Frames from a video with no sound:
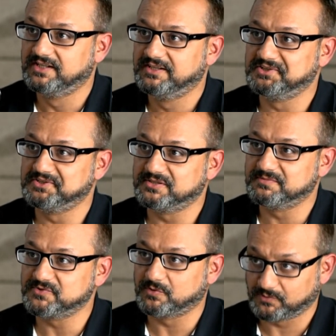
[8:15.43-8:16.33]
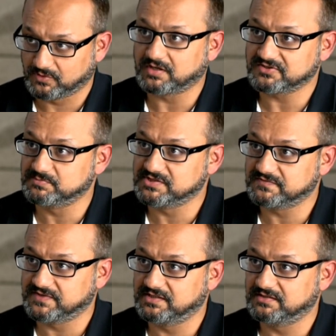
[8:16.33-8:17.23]
in terms of, our customers
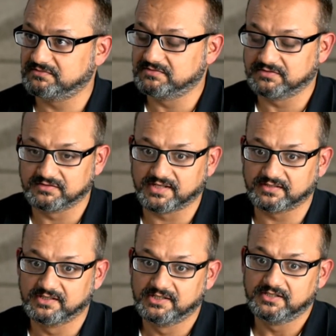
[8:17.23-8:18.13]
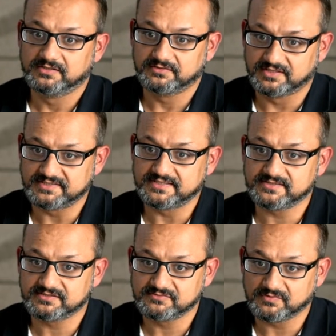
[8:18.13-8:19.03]
feel, that this
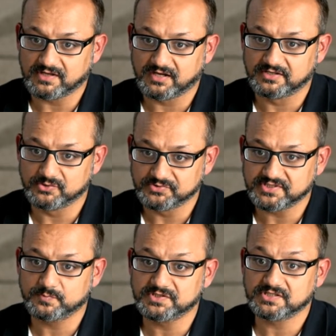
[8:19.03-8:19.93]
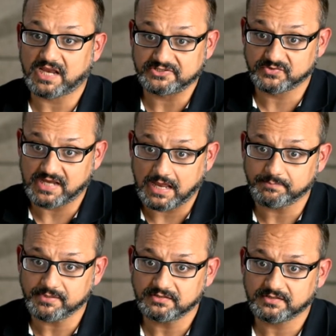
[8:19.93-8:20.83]
is a usage which actually
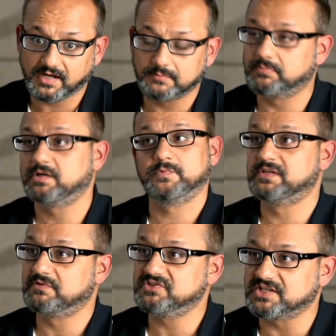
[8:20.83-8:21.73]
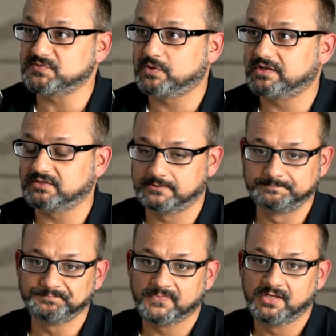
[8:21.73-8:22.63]
happened, and but we never charged for it.
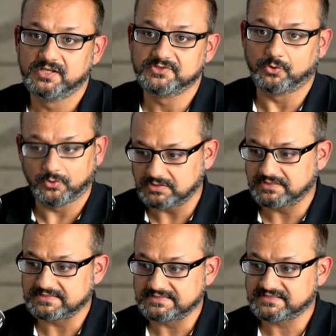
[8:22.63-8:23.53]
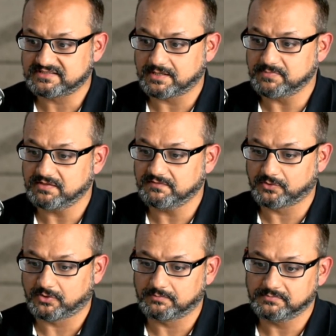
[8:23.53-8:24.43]
So all this is stemming
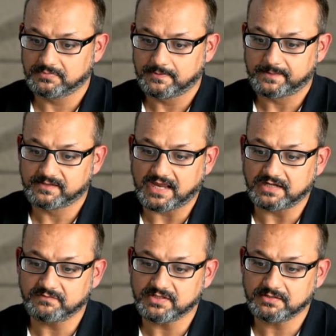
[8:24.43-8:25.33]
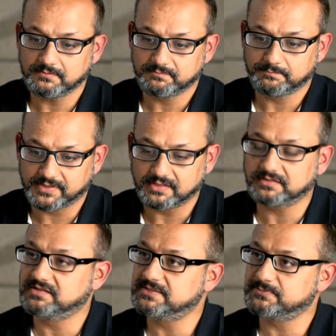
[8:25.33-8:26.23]
from, can we
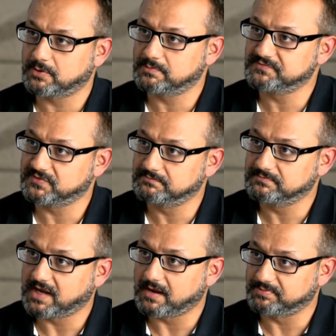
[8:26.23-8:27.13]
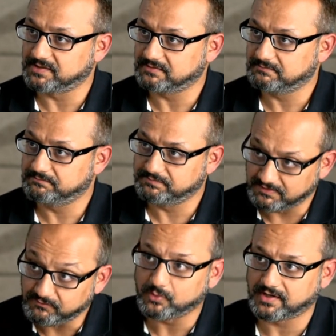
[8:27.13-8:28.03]
predict these problems from happening
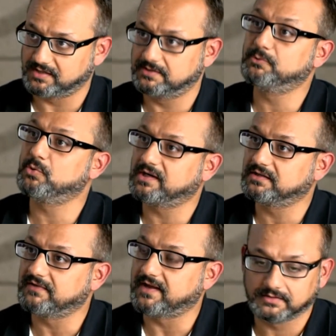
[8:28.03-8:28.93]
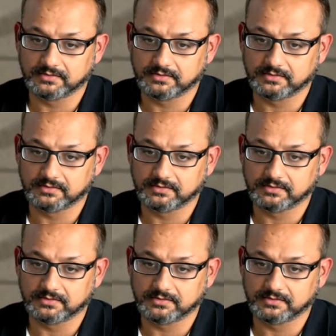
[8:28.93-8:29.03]
beforehand, the proactive angle.